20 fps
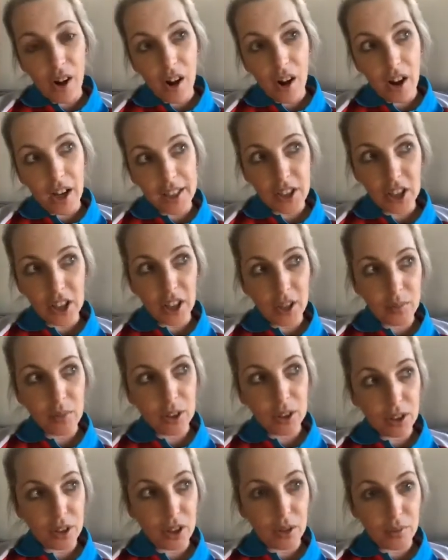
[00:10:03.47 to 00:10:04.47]
I don't
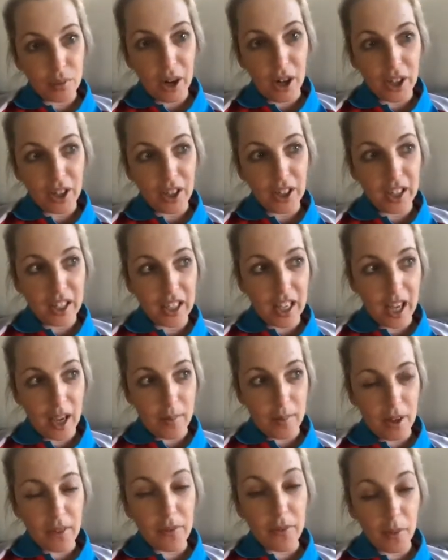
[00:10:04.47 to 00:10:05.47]
want Corona to get
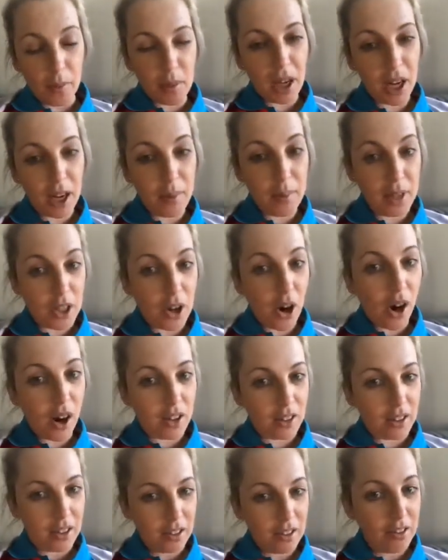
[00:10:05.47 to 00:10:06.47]
me. If I'm going to be
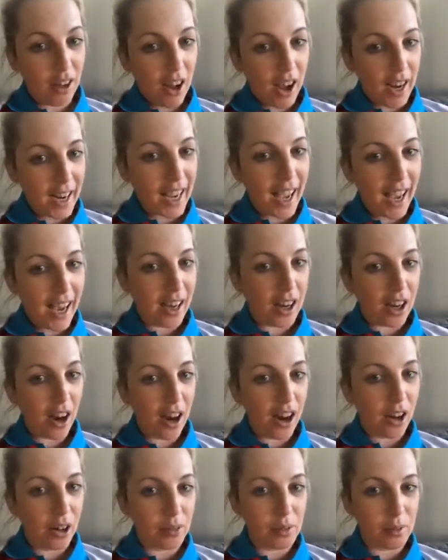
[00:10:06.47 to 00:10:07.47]
gotten, like,
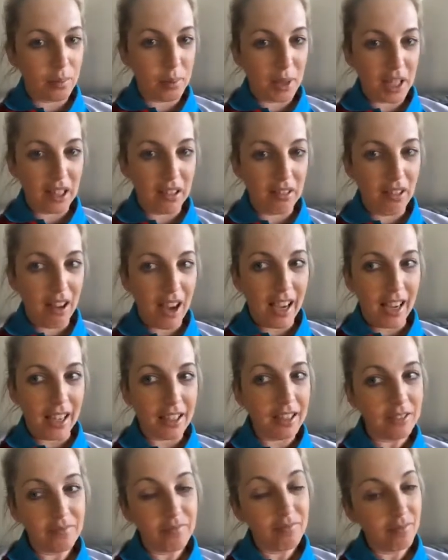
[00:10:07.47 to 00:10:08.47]
alcohol would be
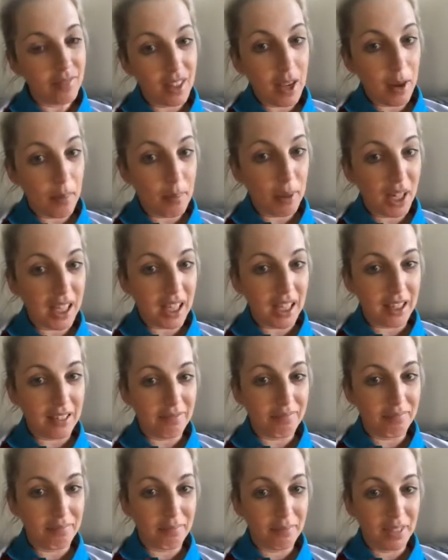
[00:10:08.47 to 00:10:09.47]
like a
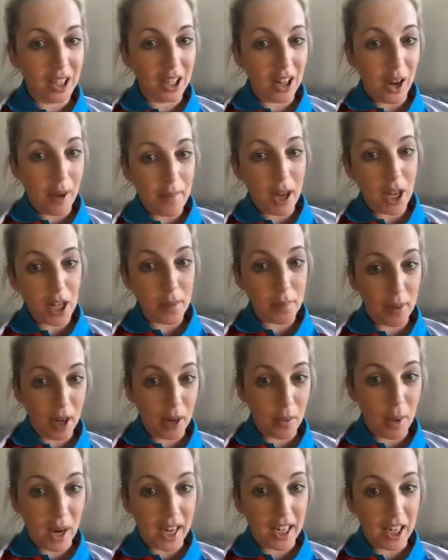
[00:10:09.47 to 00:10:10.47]
pretty, you know, much
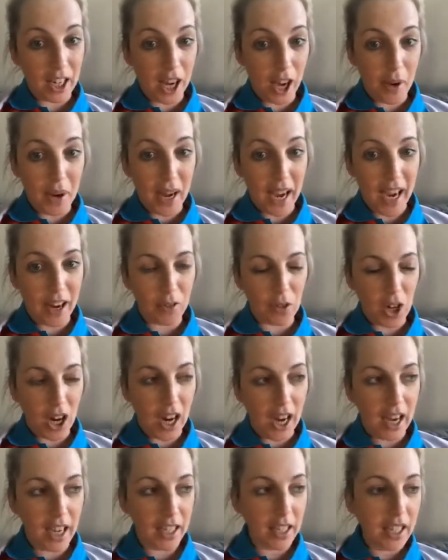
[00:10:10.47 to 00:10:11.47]
better way to go out,
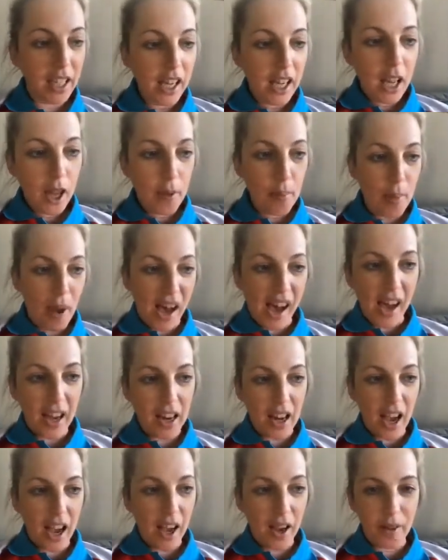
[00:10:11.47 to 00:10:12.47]
right?
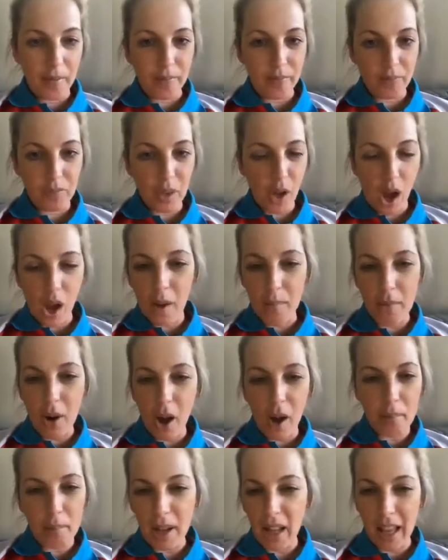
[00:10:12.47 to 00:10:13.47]
But I'm
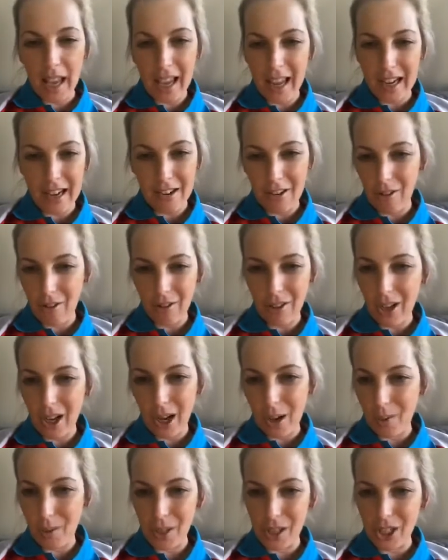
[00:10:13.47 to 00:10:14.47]
not planning on
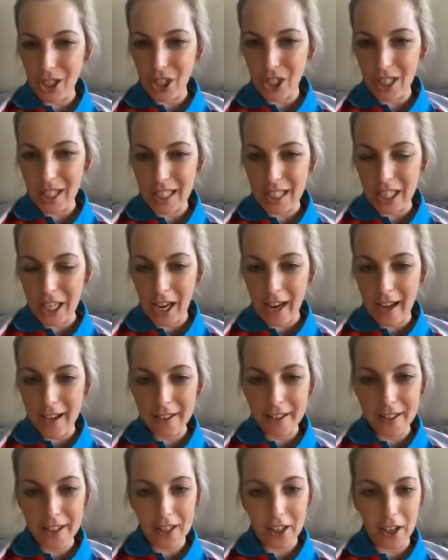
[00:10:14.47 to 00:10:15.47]
going just
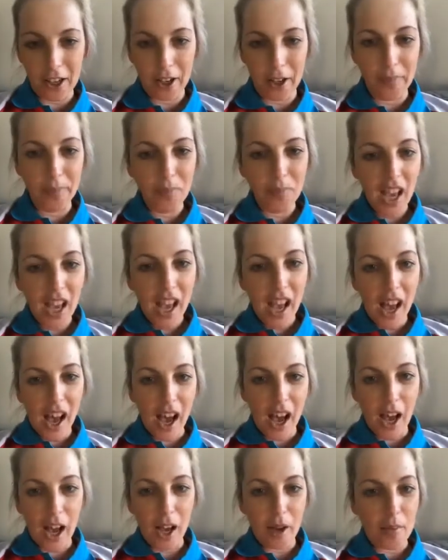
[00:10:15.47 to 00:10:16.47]
yet. So
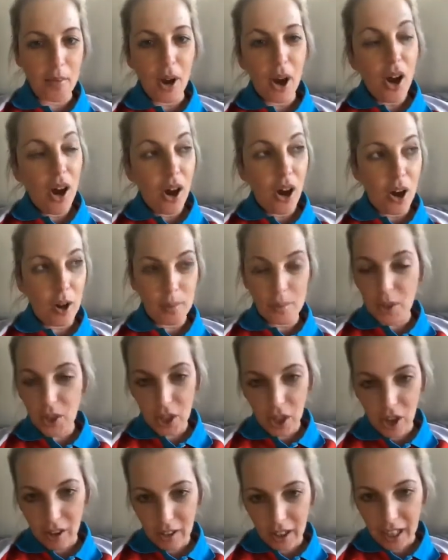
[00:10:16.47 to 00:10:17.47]
I'm
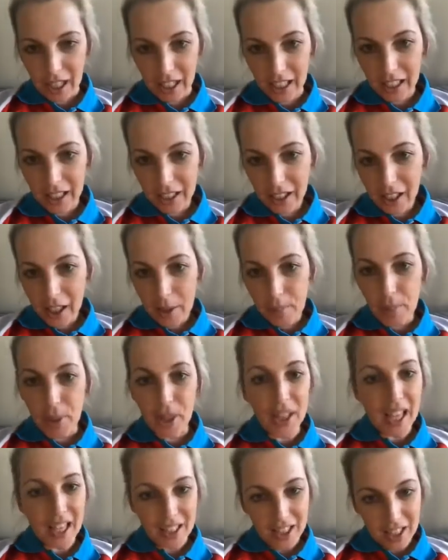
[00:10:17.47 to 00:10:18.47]
sorry,
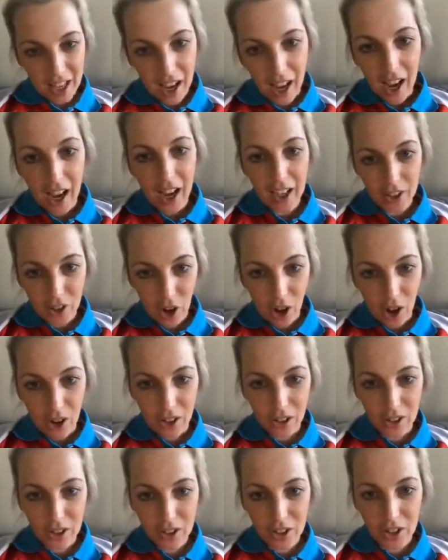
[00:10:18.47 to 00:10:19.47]
but that's a hard
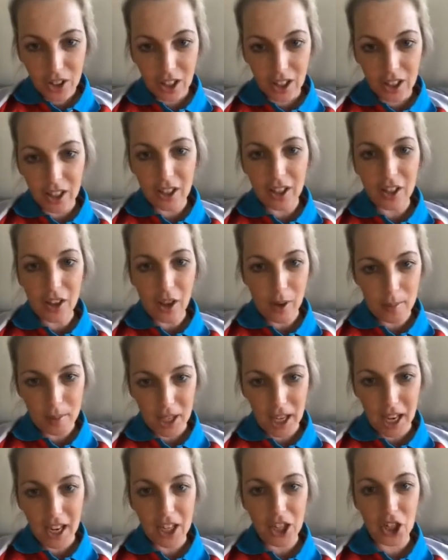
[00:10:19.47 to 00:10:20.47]
no to the
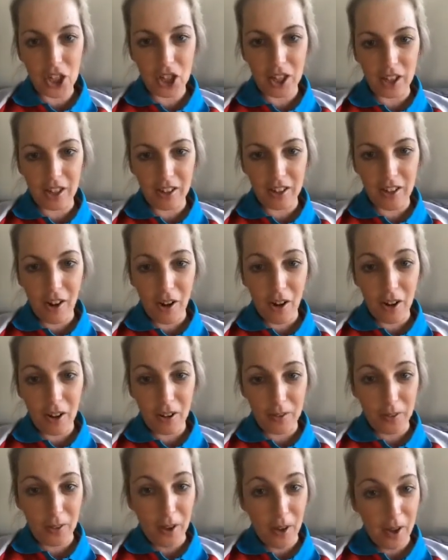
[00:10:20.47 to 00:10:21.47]
combination
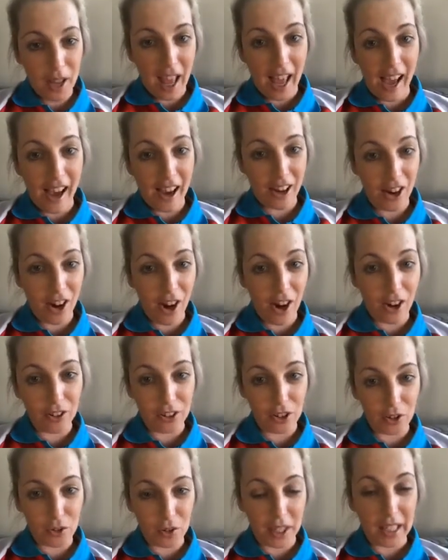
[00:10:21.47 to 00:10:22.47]
of alcohol
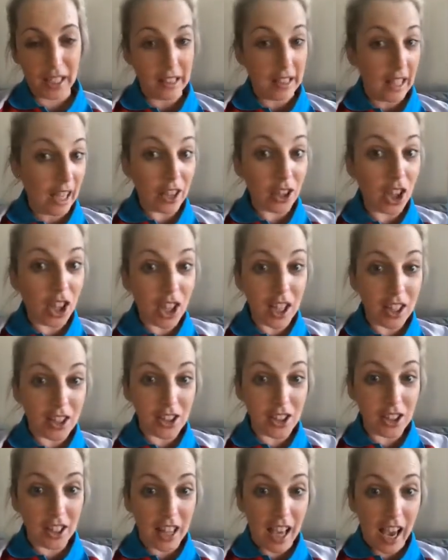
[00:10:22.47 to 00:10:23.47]
and drinking that. You can
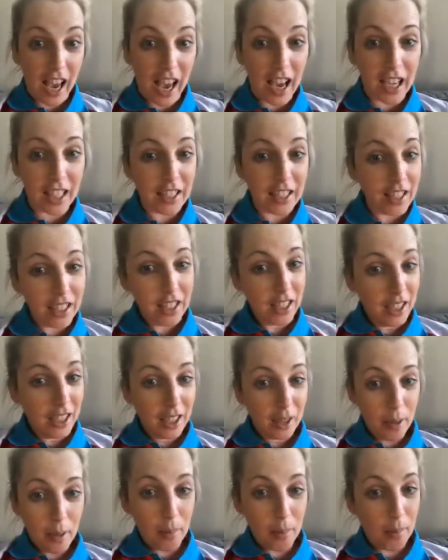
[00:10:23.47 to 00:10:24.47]
do that,
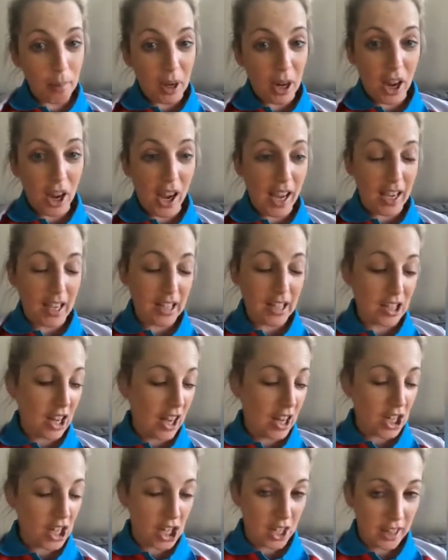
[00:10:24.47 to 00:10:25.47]
but I ain't
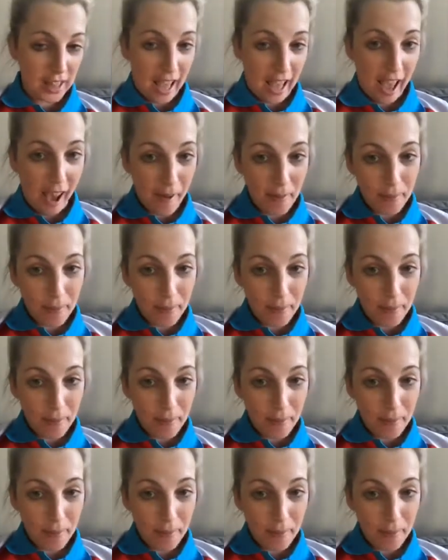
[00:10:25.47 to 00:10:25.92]
touching that.